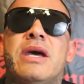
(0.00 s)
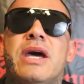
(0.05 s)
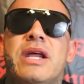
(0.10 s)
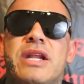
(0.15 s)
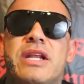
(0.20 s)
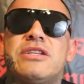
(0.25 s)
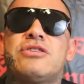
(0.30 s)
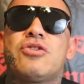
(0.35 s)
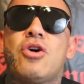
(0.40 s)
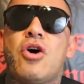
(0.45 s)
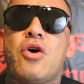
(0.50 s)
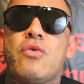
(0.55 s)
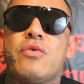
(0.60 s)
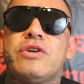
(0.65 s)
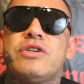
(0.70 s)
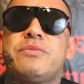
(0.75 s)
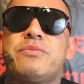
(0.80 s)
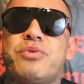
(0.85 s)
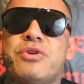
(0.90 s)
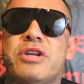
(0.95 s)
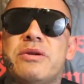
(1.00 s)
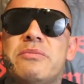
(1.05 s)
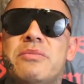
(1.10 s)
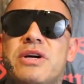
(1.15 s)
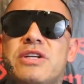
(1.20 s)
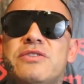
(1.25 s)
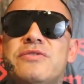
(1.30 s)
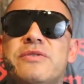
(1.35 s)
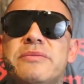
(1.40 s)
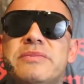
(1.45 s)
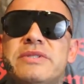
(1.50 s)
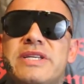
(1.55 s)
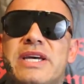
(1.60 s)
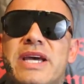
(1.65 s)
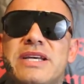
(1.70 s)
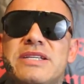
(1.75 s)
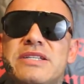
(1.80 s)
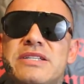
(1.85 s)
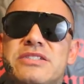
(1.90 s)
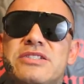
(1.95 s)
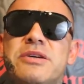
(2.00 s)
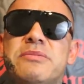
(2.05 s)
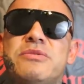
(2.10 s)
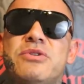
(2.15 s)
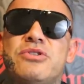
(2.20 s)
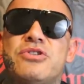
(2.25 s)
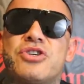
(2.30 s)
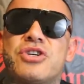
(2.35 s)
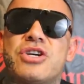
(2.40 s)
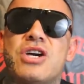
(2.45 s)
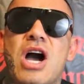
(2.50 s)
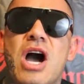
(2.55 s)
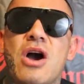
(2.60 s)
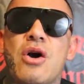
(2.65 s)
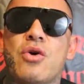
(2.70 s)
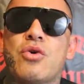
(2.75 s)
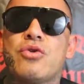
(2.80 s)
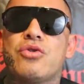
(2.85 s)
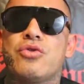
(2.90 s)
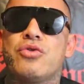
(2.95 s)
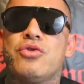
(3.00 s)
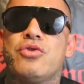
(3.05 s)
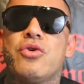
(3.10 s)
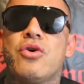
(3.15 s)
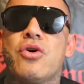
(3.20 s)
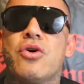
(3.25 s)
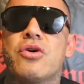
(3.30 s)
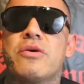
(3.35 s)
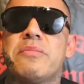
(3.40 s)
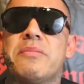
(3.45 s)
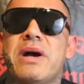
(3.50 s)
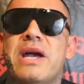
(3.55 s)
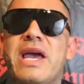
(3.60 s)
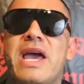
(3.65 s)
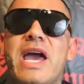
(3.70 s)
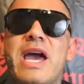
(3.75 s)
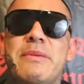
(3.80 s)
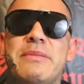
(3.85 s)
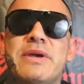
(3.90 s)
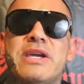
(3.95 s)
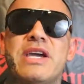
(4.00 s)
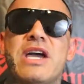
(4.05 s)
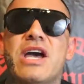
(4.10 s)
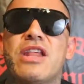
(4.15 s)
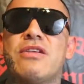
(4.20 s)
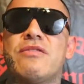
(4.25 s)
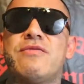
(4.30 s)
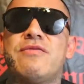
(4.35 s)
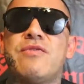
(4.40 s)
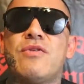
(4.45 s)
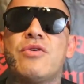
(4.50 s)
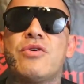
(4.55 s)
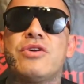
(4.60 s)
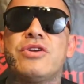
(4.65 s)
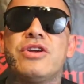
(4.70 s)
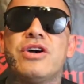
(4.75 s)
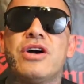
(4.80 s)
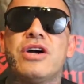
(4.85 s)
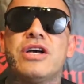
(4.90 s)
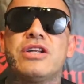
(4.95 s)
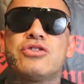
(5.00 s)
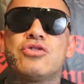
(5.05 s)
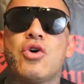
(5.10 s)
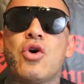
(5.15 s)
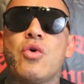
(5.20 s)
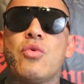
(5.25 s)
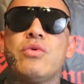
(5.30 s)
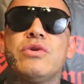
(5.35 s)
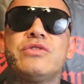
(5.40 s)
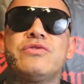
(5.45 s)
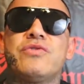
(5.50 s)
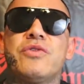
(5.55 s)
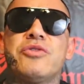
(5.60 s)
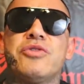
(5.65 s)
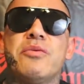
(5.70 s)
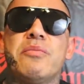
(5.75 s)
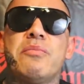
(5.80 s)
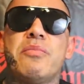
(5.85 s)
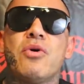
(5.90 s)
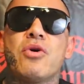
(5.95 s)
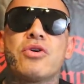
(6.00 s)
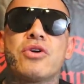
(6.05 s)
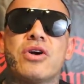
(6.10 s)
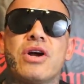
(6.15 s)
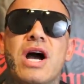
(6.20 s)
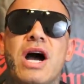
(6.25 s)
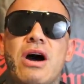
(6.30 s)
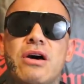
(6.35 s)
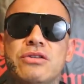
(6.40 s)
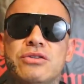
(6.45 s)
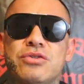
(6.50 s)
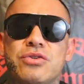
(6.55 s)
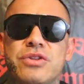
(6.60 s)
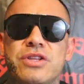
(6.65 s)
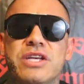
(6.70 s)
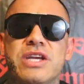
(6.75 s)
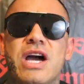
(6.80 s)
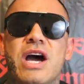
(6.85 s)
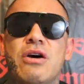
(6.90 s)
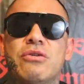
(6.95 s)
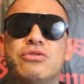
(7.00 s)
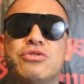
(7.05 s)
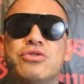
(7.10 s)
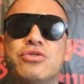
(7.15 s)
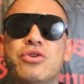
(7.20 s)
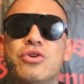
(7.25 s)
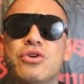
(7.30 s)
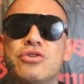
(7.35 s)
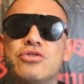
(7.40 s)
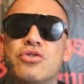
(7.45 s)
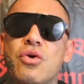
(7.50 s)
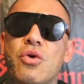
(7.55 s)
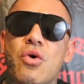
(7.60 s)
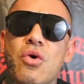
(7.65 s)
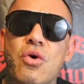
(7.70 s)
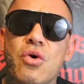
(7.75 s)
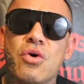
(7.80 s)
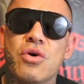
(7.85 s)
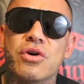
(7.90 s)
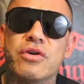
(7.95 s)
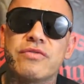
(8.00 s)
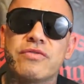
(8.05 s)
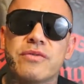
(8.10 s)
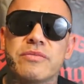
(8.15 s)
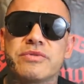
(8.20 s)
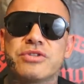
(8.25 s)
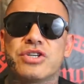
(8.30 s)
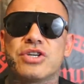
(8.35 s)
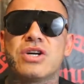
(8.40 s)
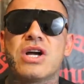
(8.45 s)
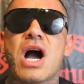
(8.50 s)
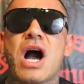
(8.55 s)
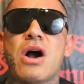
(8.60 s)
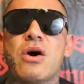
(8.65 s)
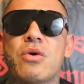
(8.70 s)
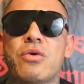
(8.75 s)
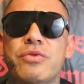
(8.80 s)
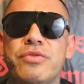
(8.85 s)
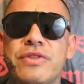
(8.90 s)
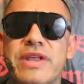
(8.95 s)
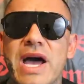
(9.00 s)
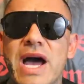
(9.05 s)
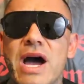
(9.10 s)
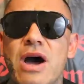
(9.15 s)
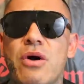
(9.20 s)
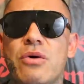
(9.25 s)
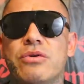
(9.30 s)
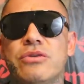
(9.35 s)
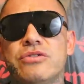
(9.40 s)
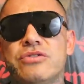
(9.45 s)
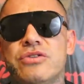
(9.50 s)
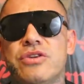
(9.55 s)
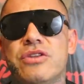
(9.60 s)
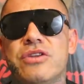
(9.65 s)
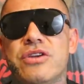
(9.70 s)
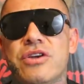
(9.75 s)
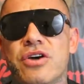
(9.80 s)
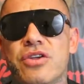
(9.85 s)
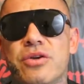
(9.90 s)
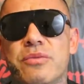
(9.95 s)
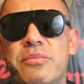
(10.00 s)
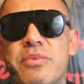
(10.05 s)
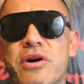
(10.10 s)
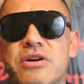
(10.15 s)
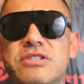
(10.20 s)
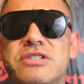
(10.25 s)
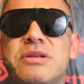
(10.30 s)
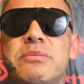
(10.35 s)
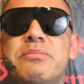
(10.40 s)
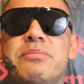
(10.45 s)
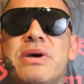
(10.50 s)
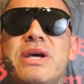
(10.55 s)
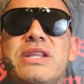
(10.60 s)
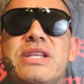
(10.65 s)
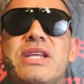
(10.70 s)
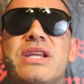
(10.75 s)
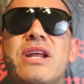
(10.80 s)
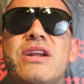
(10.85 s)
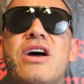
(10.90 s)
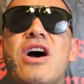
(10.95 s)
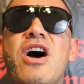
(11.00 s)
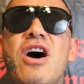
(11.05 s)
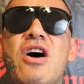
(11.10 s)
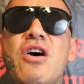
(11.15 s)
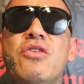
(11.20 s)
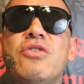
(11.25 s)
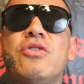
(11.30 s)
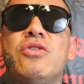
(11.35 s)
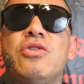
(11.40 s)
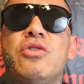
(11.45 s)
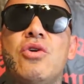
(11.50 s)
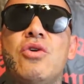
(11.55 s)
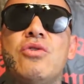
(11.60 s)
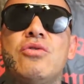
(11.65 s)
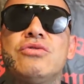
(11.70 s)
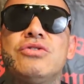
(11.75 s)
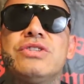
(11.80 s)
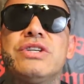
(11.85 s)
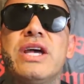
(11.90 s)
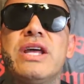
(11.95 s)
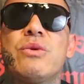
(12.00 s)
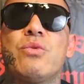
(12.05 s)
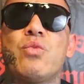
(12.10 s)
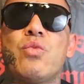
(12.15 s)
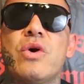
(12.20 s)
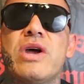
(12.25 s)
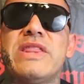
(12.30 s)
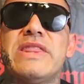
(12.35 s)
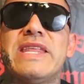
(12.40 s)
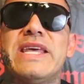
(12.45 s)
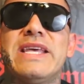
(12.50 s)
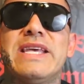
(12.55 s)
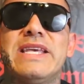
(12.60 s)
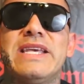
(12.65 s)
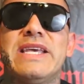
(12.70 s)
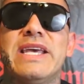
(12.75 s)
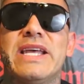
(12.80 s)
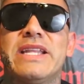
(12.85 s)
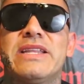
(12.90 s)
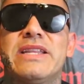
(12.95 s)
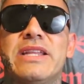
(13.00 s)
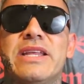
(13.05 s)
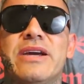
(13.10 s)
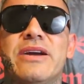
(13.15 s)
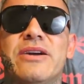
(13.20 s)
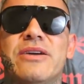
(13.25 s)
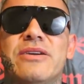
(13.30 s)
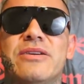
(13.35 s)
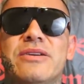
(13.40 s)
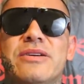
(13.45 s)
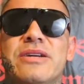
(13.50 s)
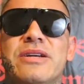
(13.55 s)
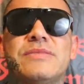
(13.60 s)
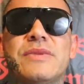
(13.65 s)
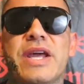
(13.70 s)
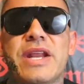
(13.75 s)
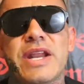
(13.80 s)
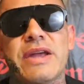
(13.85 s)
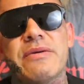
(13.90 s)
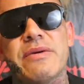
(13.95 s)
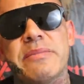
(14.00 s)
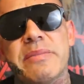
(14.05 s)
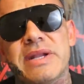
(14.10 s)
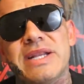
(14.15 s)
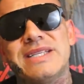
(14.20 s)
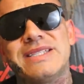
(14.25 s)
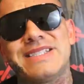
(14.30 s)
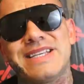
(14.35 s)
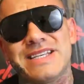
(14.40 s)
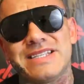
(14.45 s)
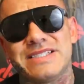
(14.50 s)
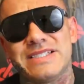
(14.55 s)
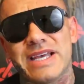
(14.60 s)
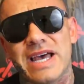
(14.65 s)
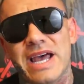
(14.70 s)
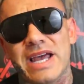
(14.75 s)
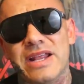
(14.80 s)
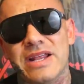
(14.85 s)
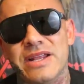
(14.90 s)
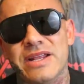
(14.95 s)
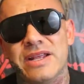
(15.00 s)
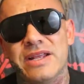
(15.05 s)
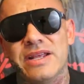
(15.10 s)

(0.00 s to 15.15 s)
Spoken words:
And it's always pretty much from Texas up to Chicago, New York, Miami, California. It's always from the border out to the outskirts or from Chicago down to the other parts, depending on how the loads and when they get there. And everybody says that.